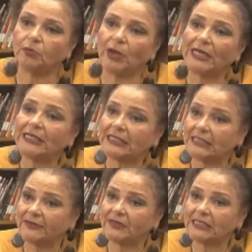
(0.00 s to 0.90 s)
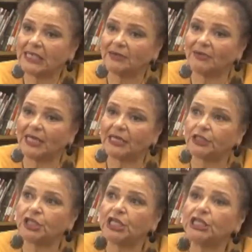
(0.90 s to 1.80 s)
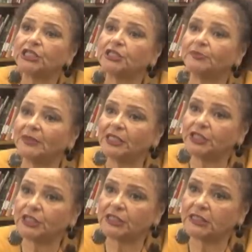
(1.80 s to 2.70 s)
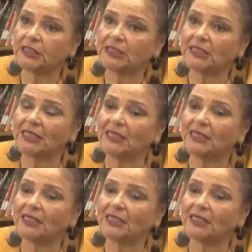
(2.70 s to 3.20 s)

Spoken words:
white kids of the same age, diminishes